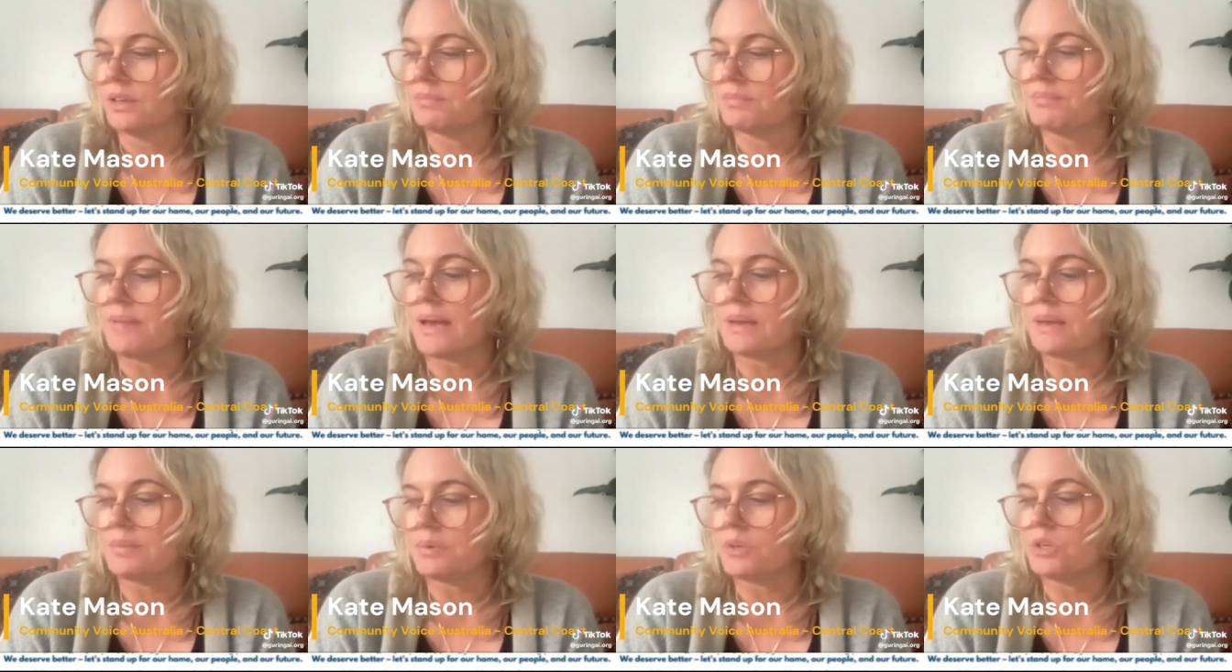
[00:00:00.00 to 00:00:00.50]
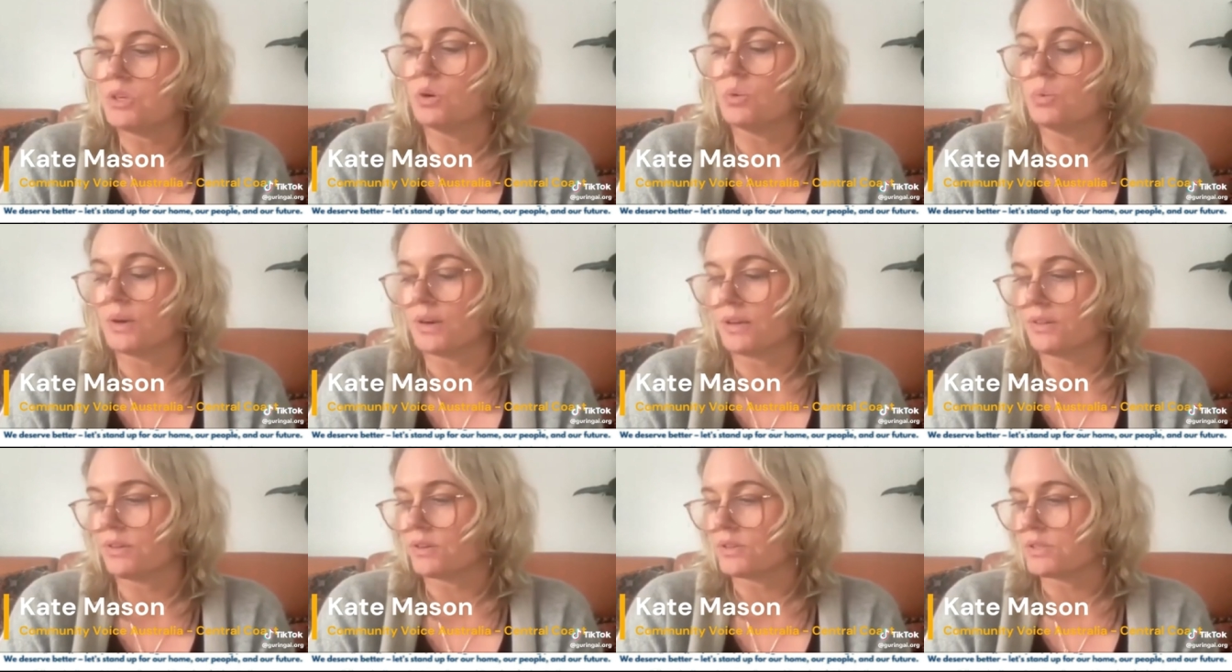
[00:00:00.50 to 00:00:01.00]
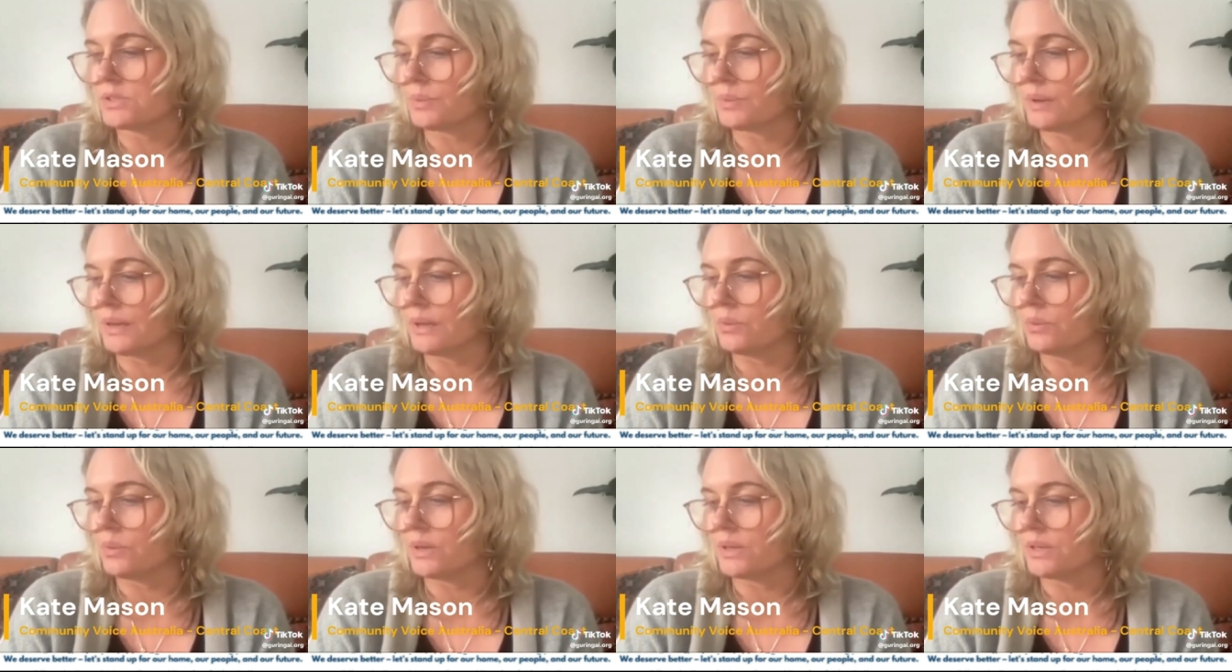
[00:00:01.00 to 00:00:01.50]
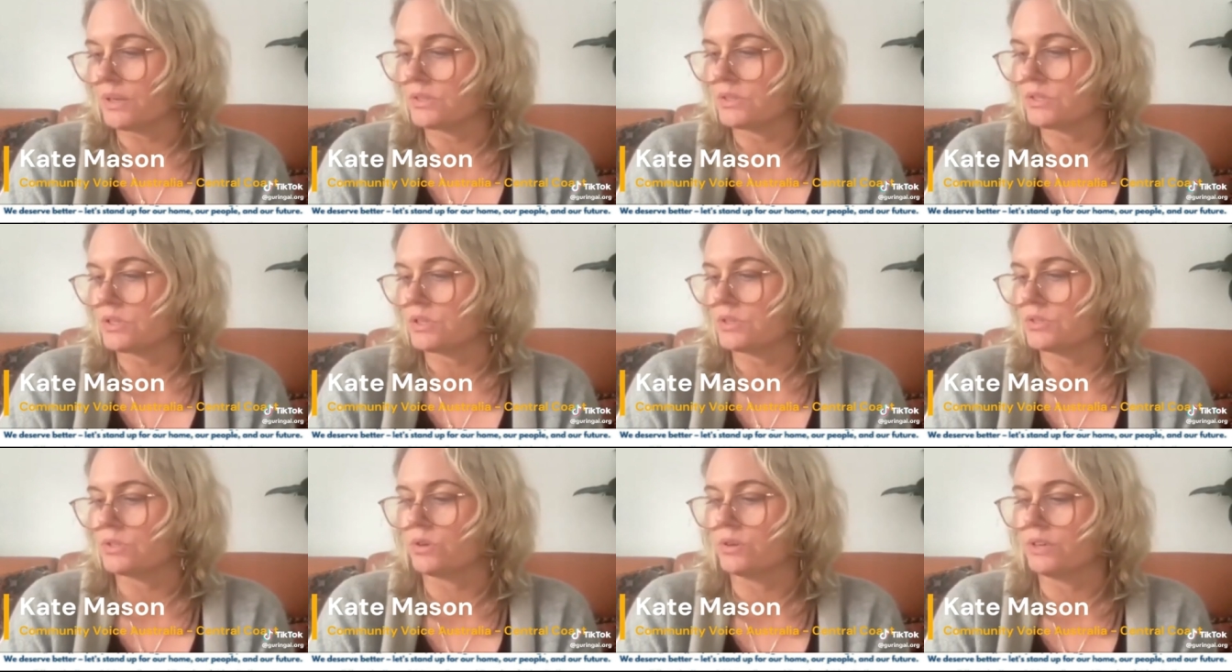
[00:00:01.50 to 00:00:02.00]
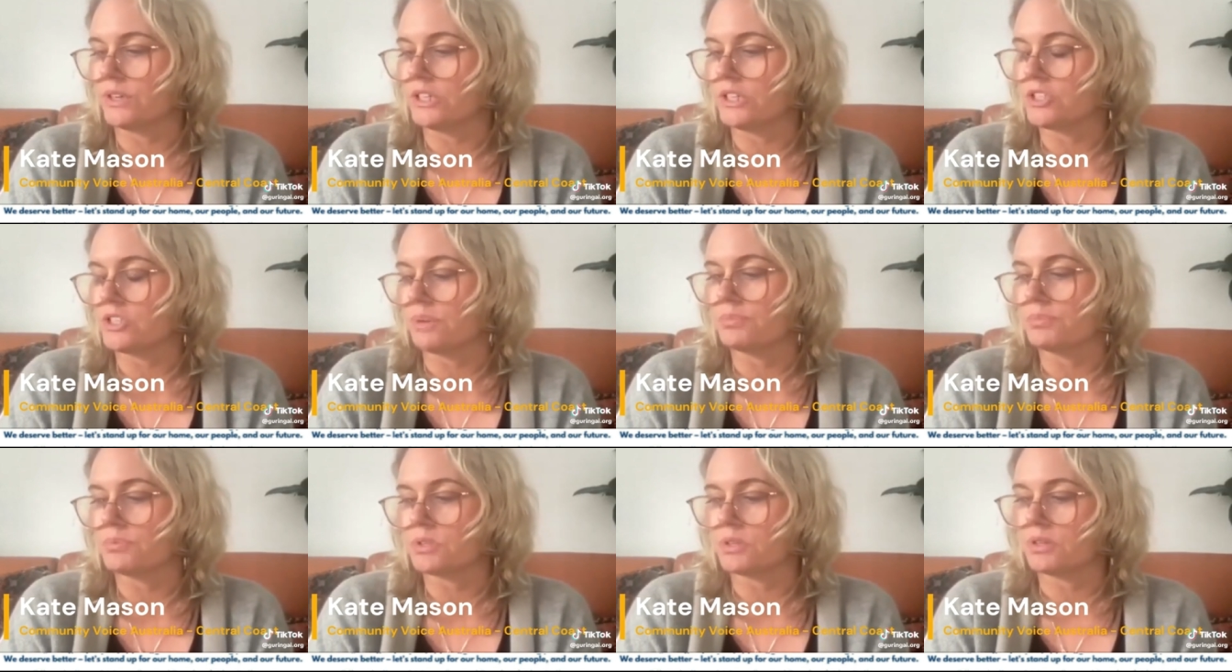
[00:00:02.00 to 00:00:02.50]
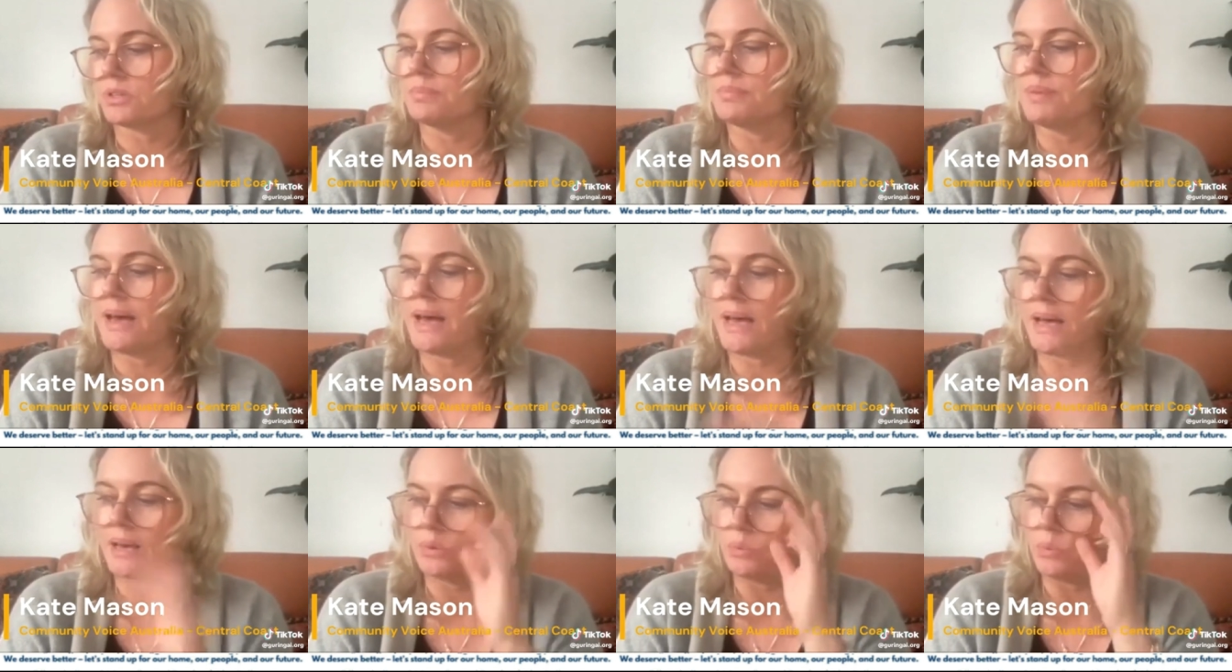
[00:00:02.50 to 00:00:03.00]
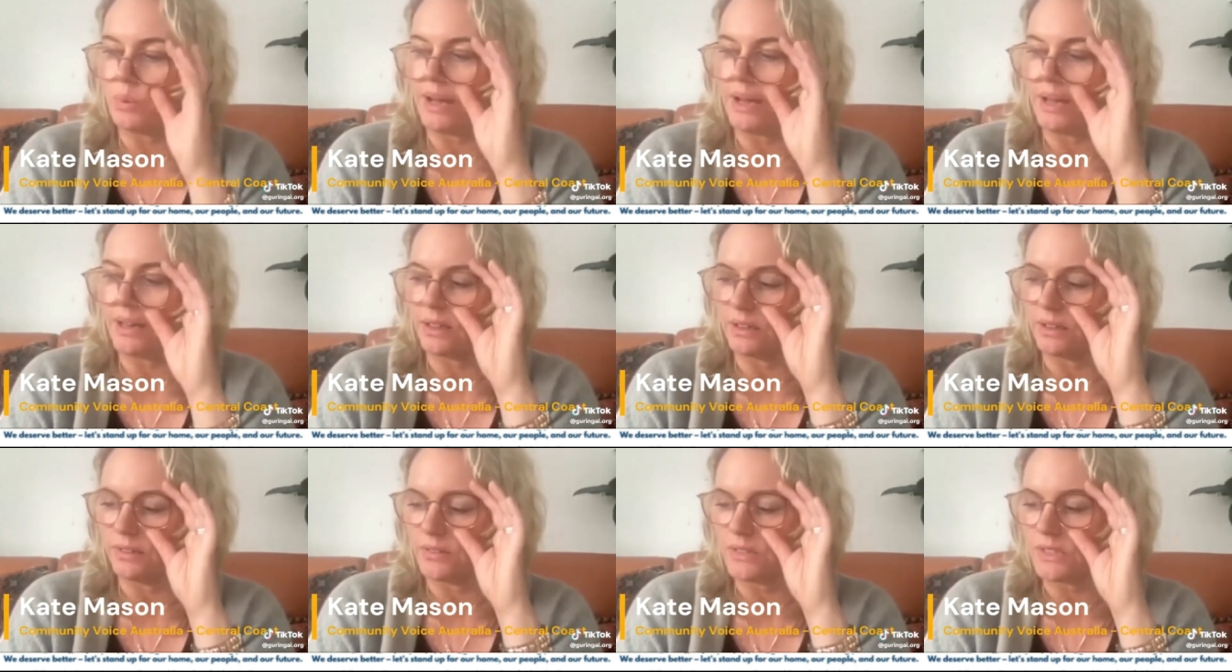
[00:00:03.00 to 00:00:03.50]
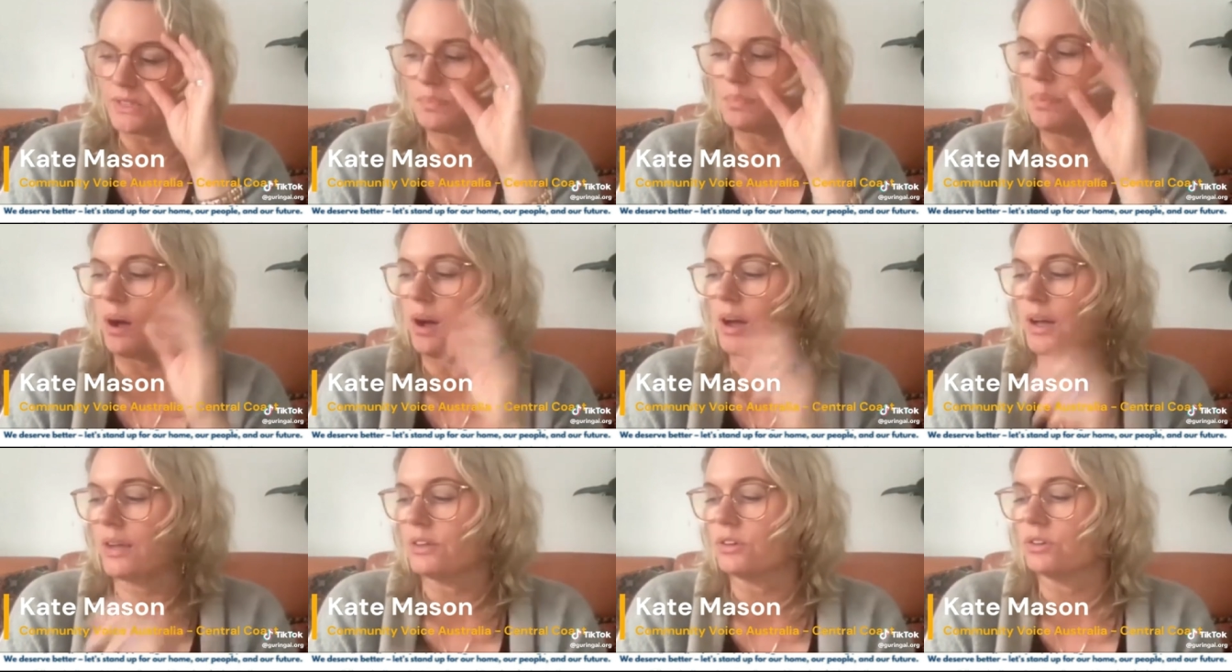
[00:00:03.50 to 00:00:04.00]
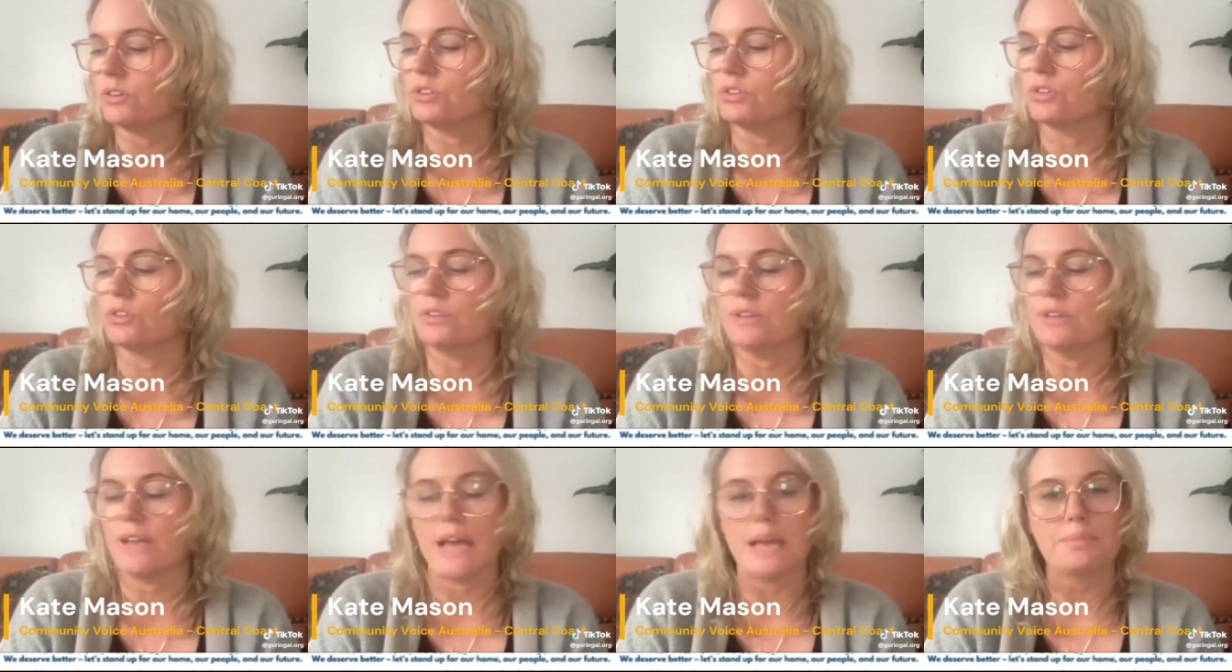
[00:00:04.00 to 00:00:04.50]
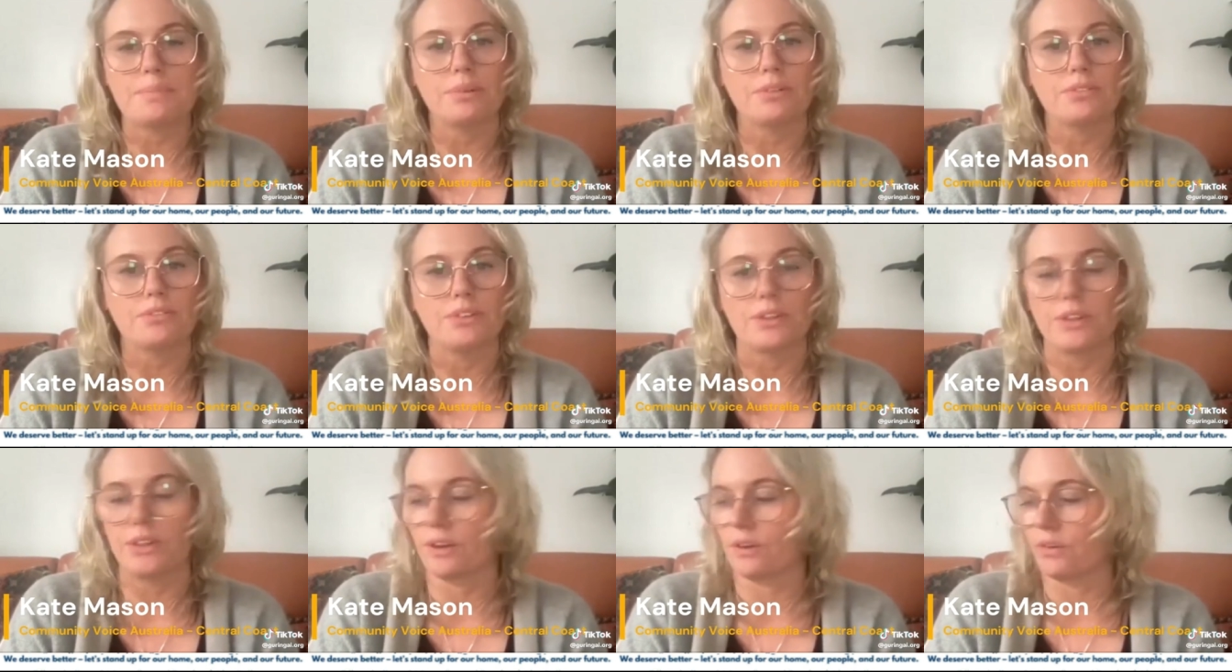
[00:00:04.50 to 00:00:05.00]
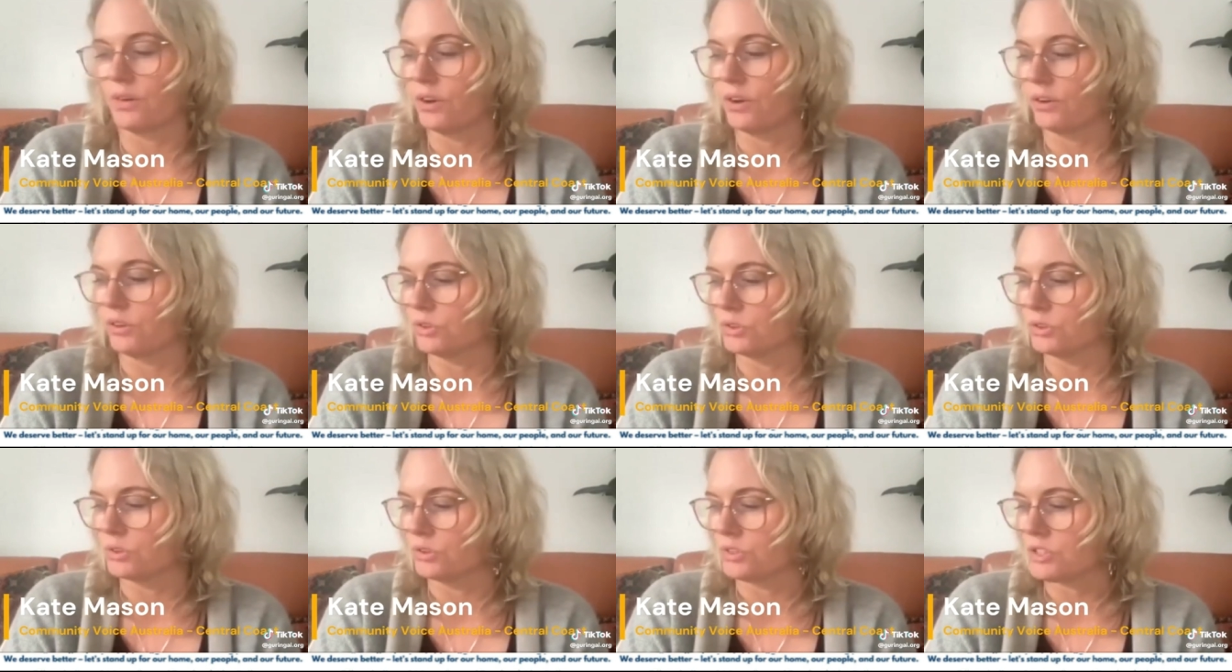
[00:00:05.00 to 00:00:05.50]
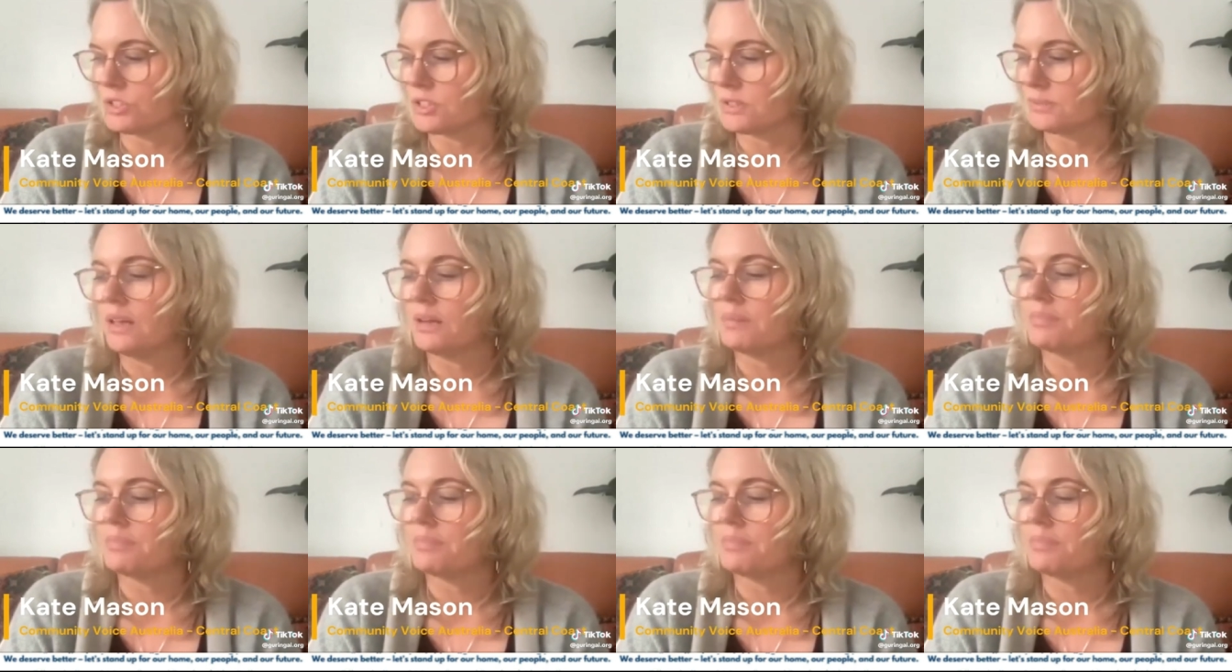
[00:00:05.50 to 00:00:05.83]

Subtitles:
Maybe you're one of those weak ones who's already jumped on the bandwagon of spying on your neighbour for their own good.